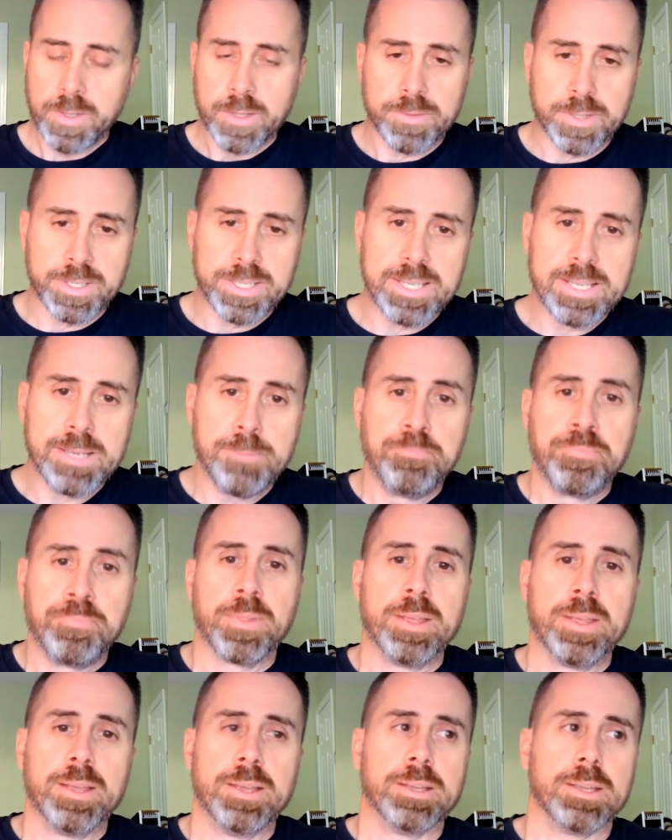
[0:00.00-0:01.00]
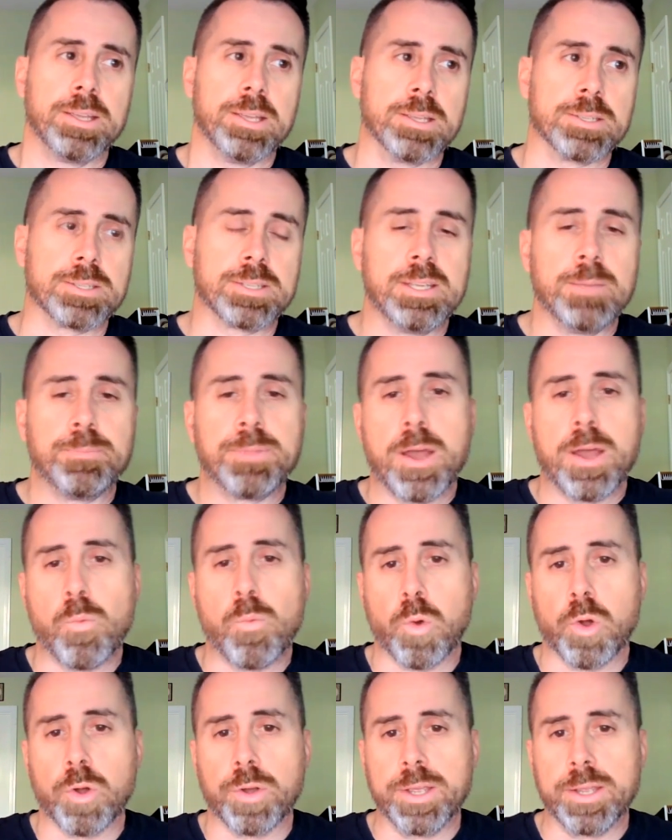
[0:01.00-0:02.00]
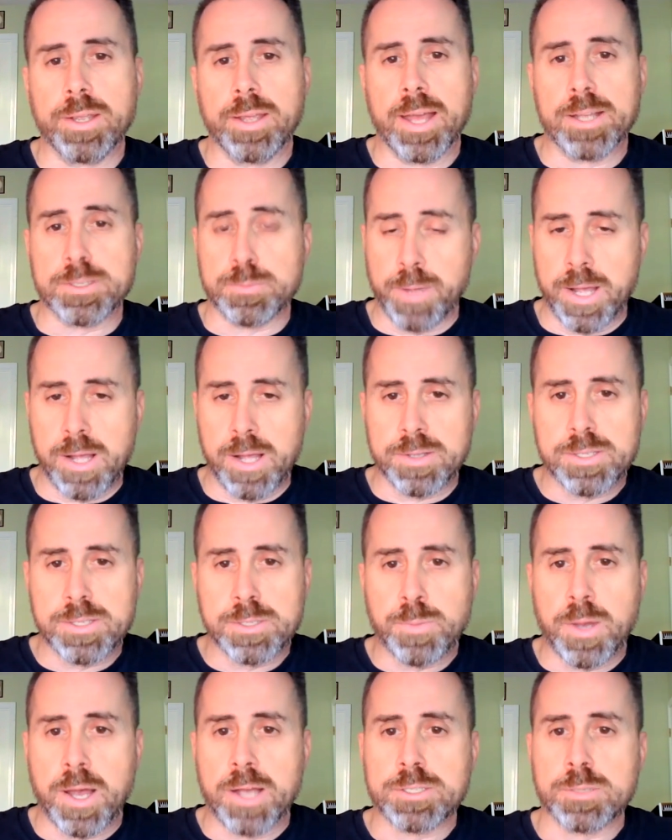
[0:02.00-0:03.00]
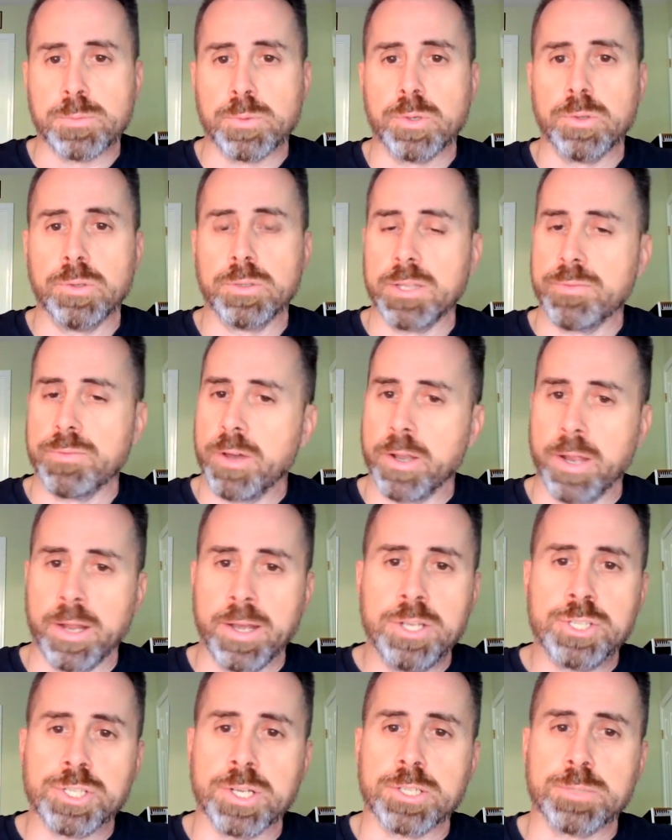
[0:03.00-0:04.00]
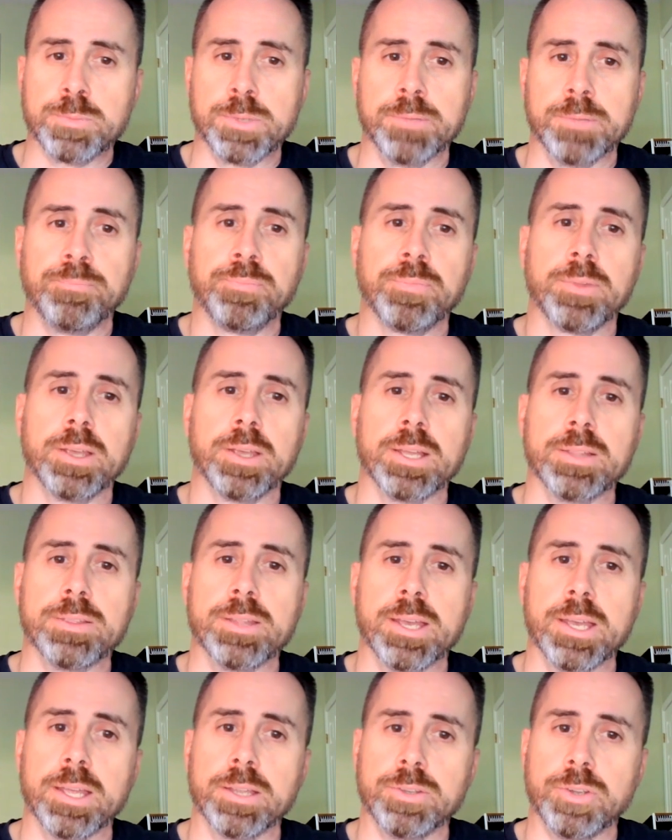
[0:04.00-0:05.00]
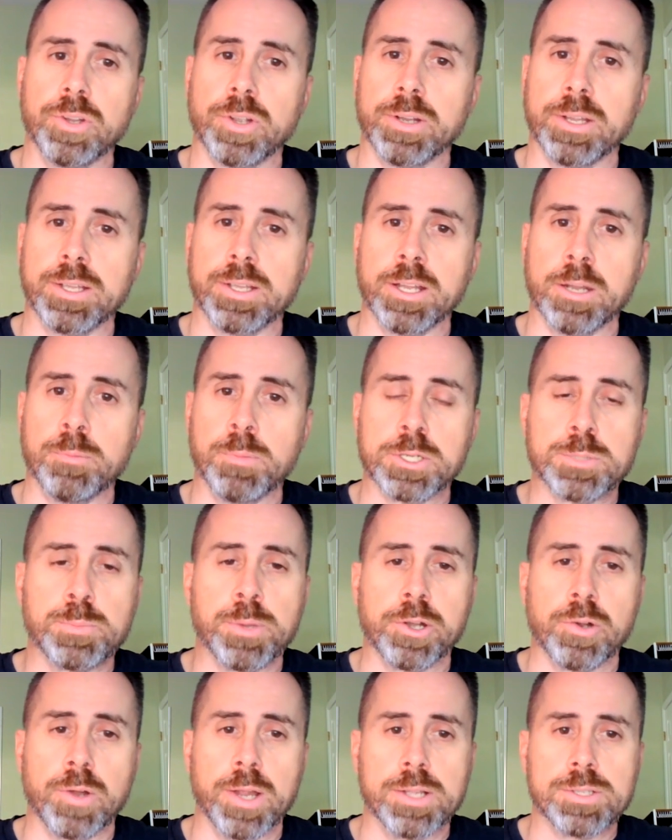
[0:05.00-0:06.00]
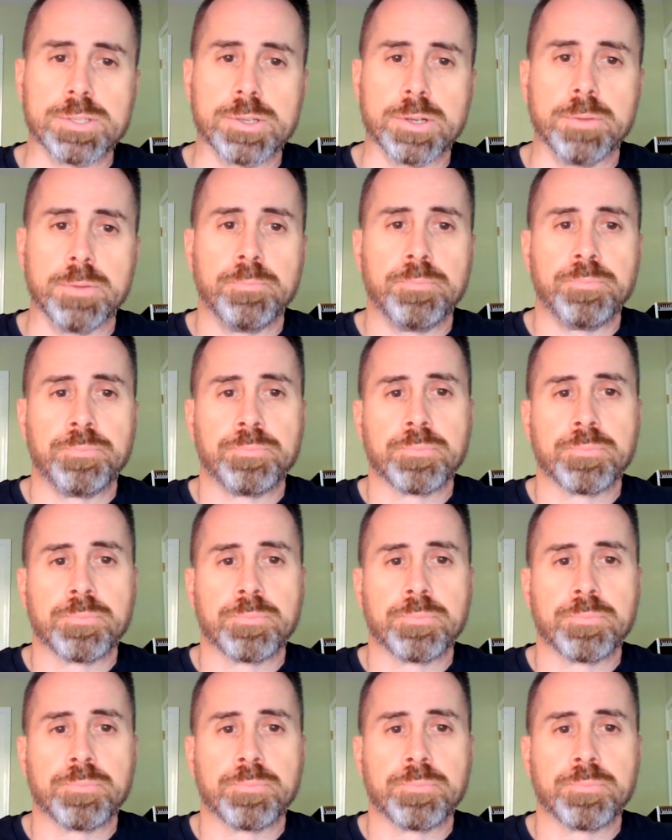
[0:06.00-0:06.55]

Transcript: The key is keep that wording as balanced as possible, leave out any judgment, and then you're going to get a much better answer.